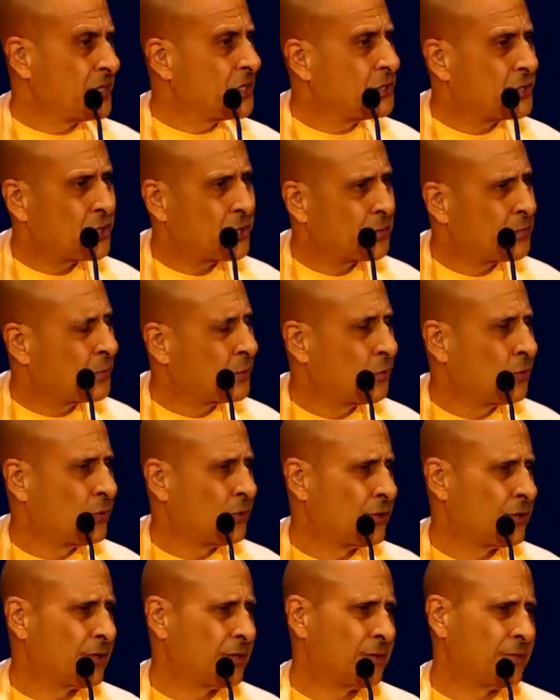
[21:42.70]
rich or
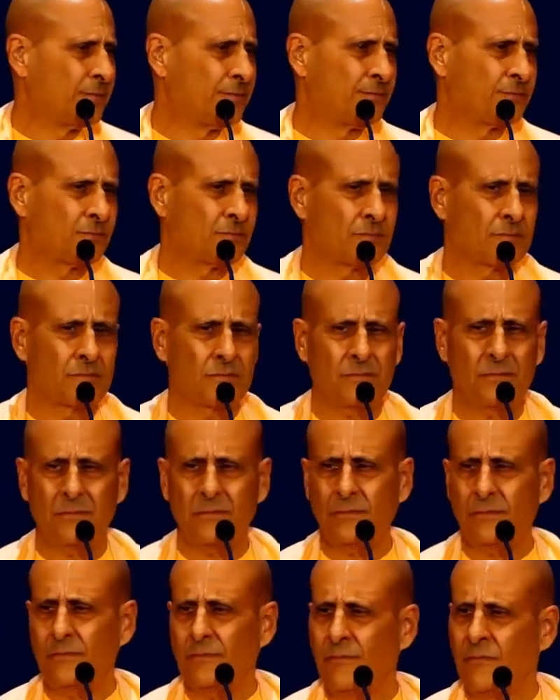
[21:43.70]
poor,
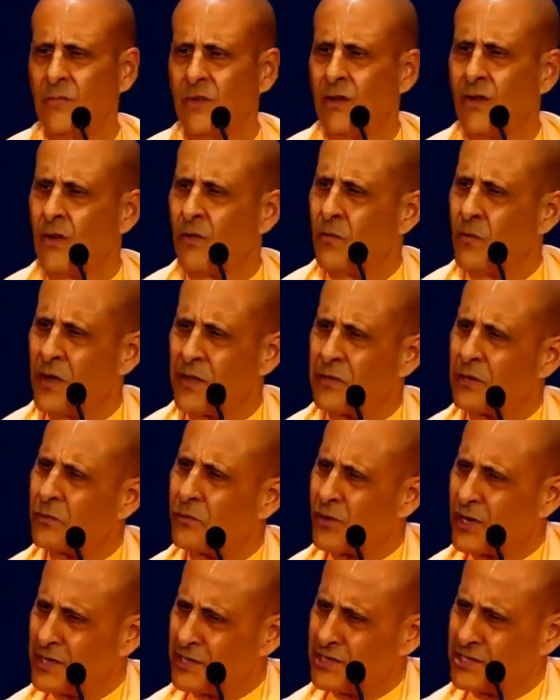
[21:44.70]

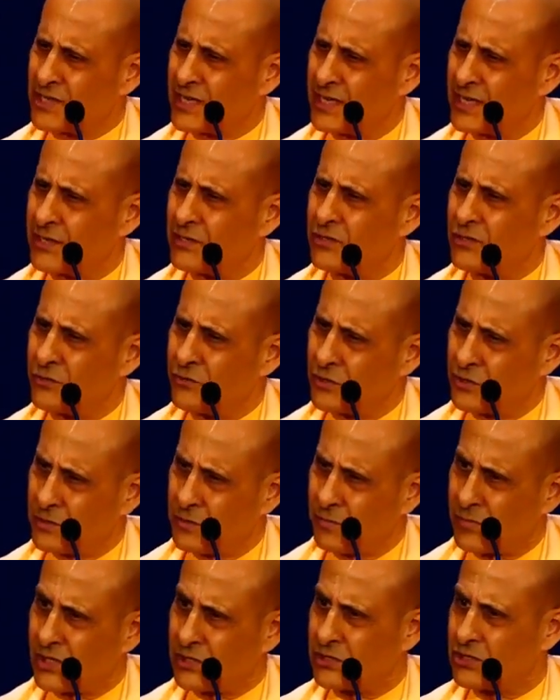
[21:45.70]
whether one is a Hindu
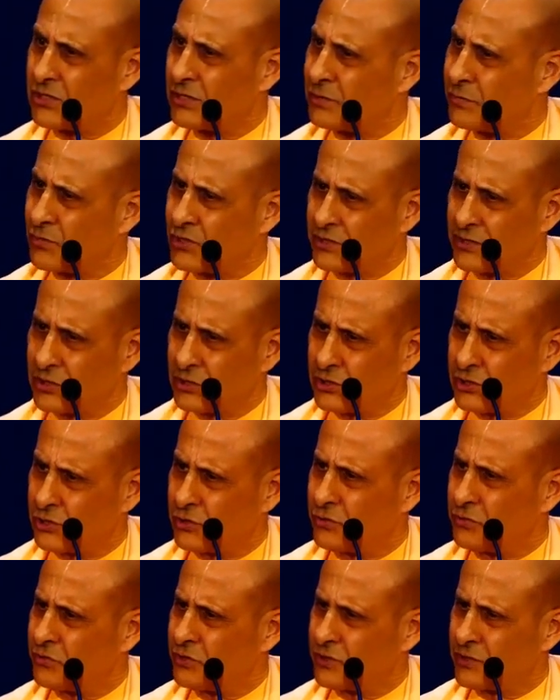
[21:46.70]
or a Muslim or a
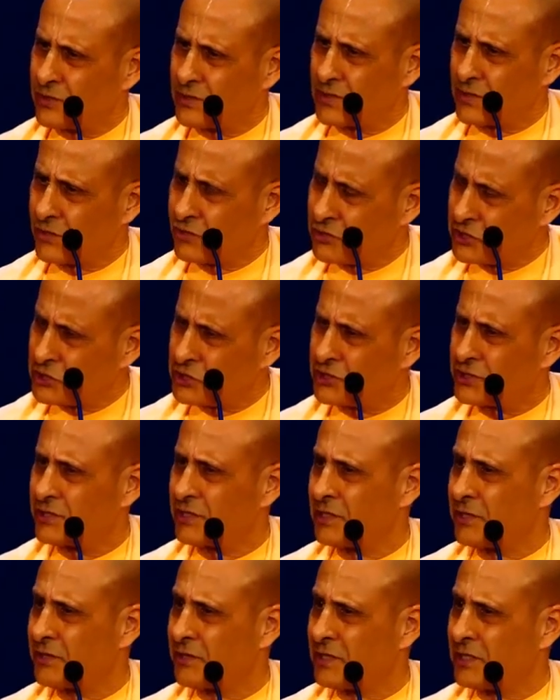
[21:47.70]
Jew or a
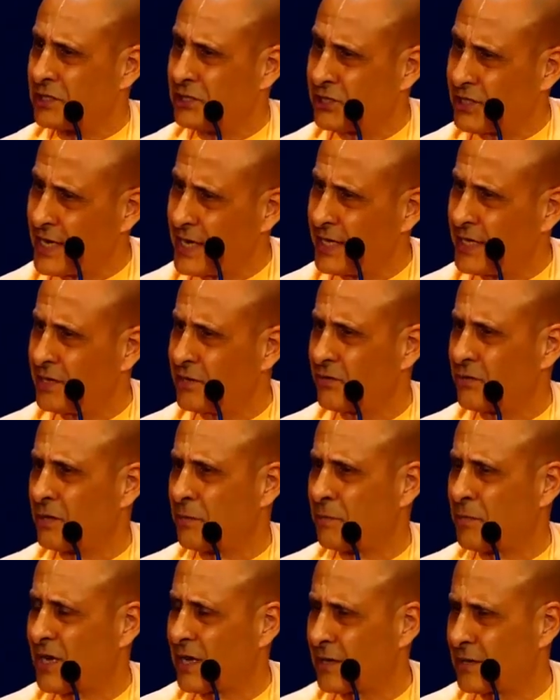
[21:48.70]
Christian or a Jain
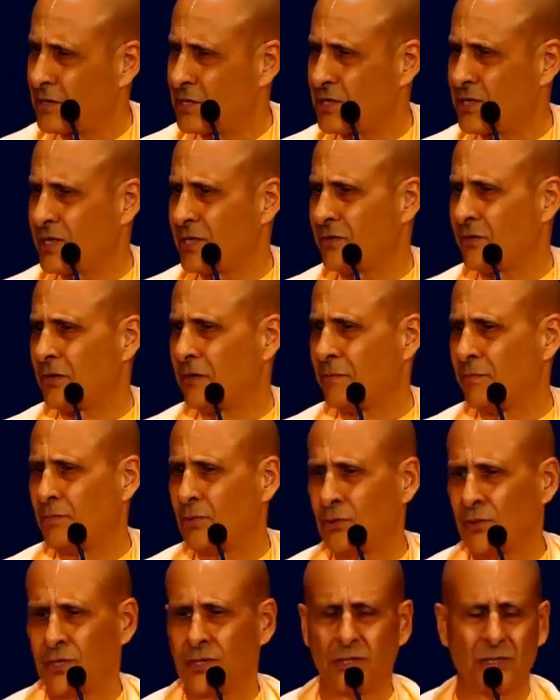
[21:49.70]
or a Parsi or
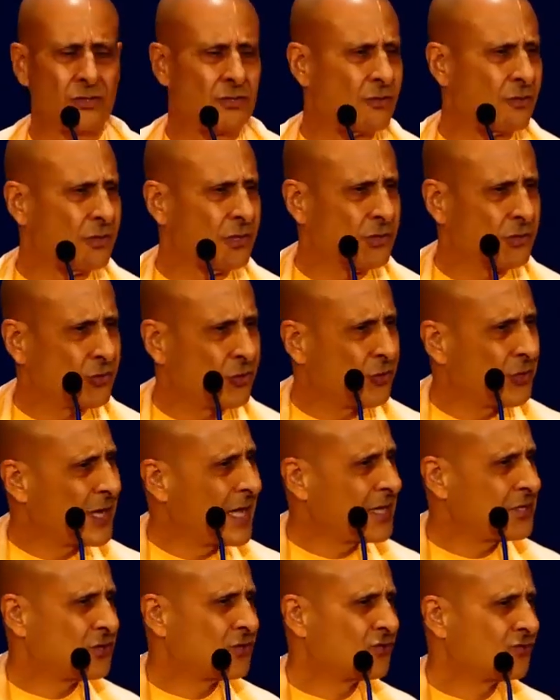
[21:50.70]
a Buddhist or a
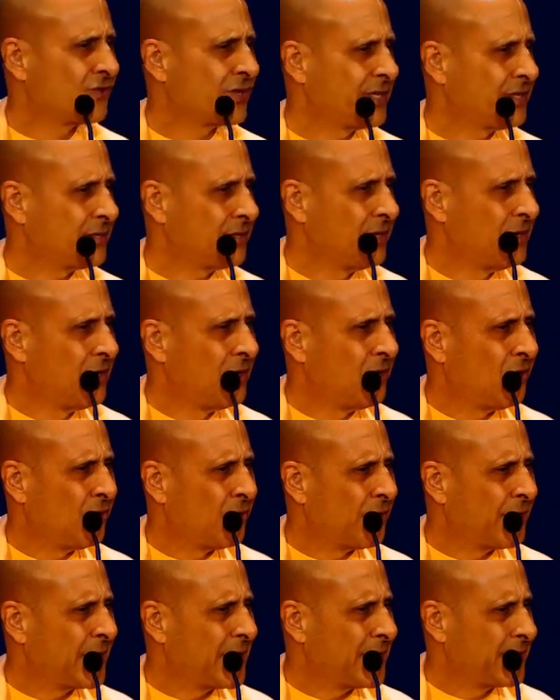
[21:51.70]
Zoroastrian
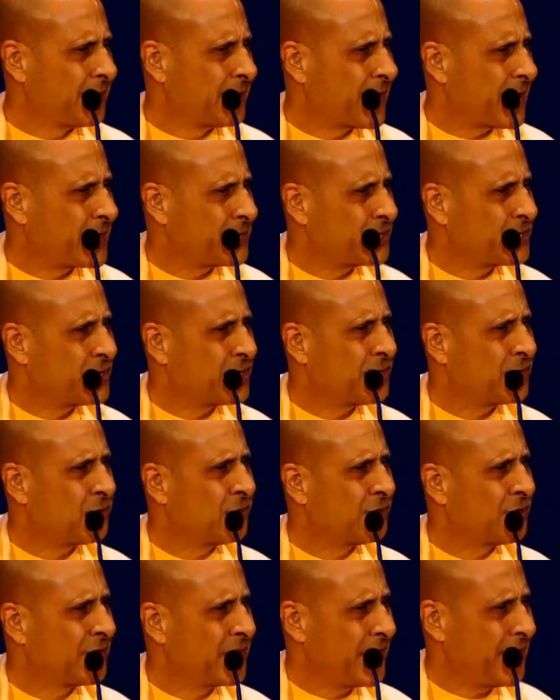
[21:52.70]
or an
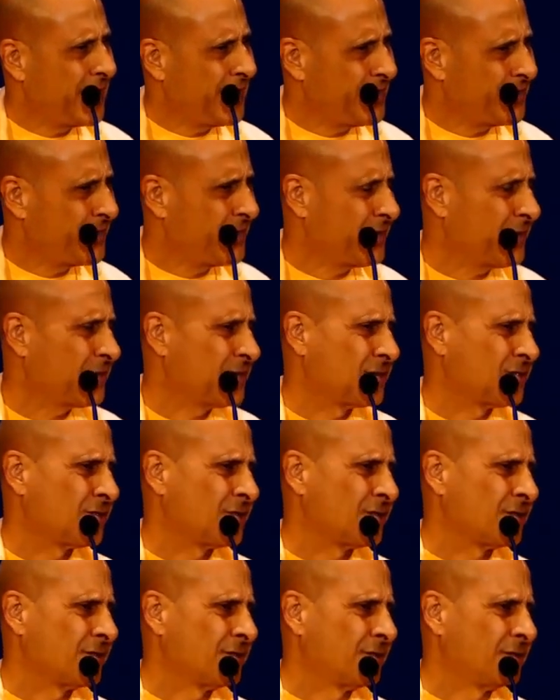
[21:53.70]
agnostic or an
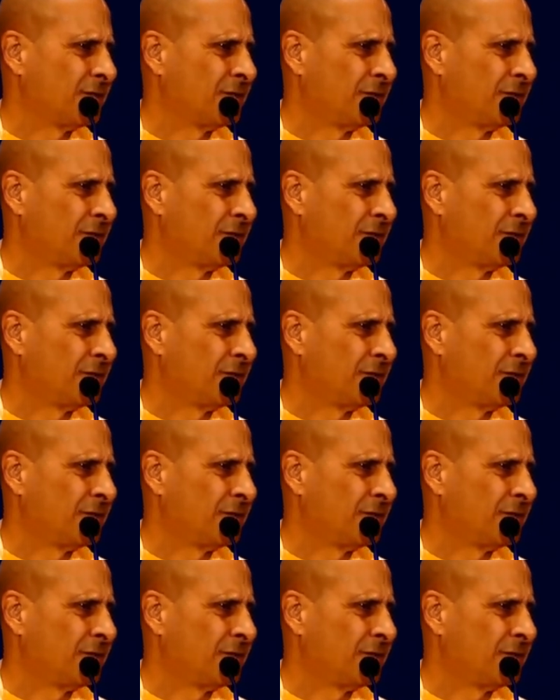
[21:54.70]
atheist,